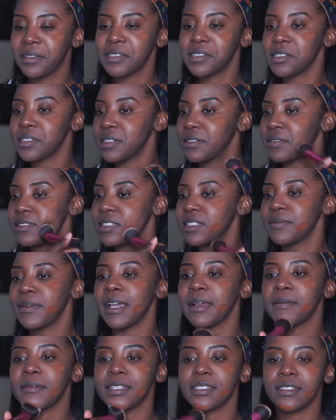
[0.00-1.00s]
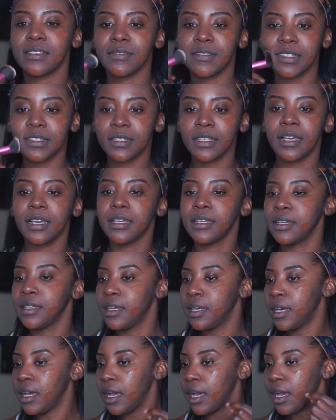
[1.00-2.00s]
should have smacked myself like that.
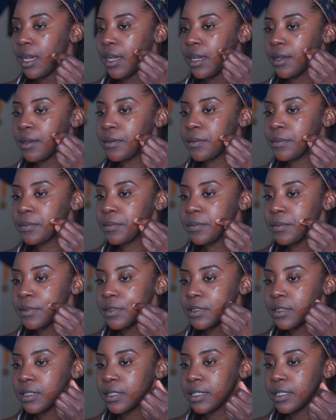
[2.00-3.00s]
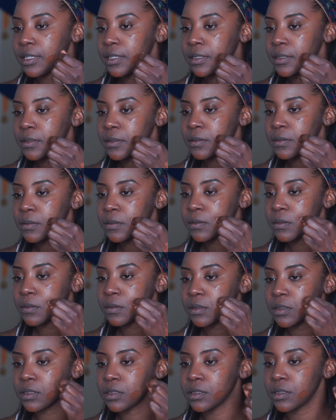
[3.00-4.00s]
But then
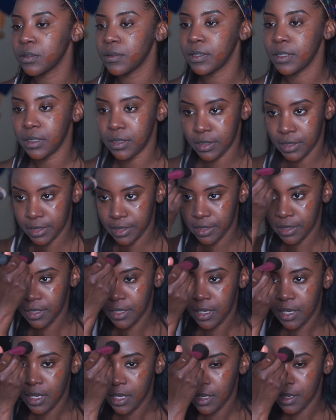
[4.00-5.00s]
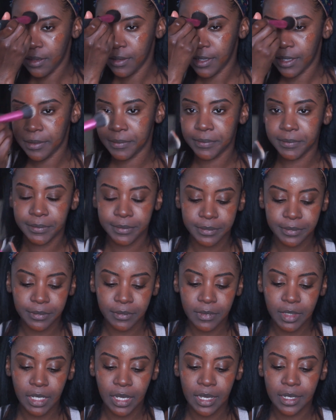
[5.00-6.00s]
what's going on here? Okay,
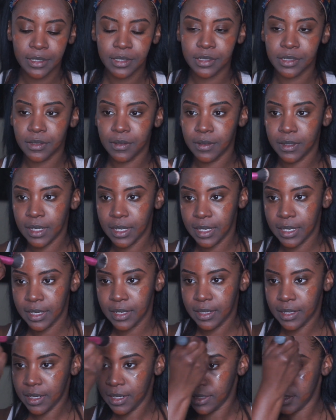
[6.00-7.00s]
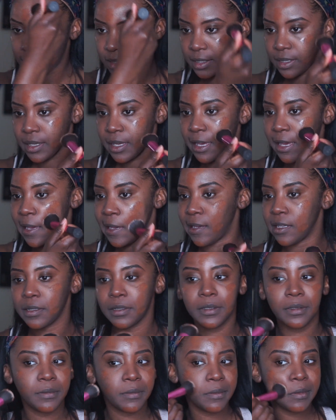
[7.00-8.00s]
I just go ahead and like add
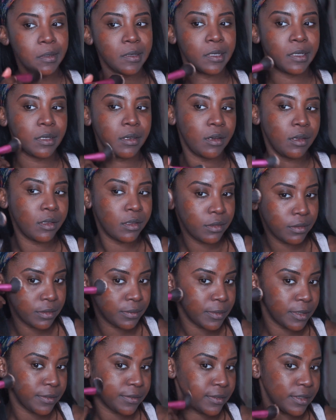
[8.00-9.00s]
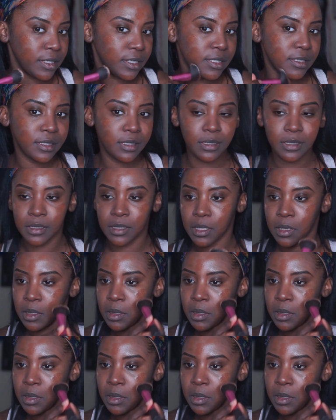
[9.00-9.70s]
it all over my face,